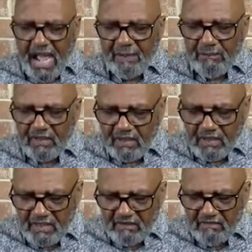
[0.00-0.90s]
I
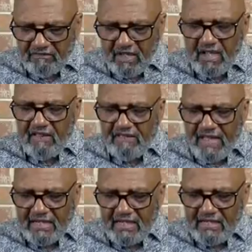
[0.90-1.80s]
believe
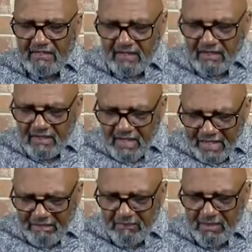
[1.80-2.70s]
that he
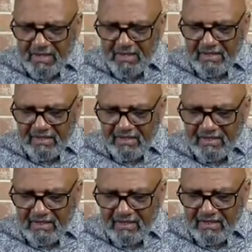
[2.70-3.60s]
came,
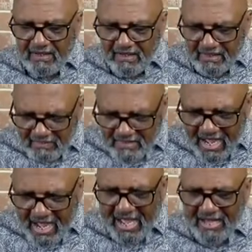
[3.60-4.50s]
he
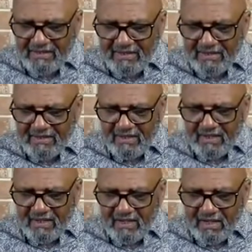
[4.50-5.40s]
died,
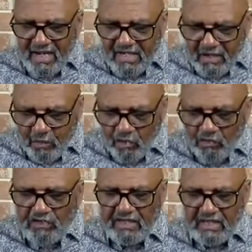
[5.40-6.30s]
and he
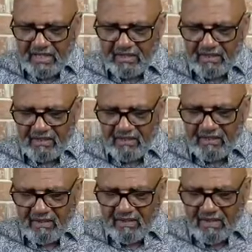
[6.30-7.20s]
rose again,
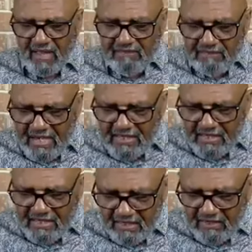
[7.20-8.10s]
and that
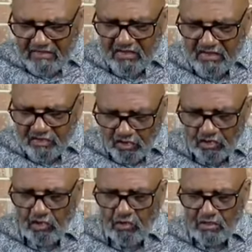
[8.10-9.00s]
he is the
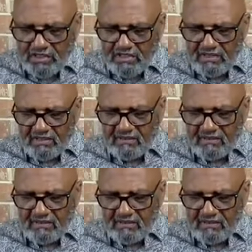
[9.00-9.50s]
Lord.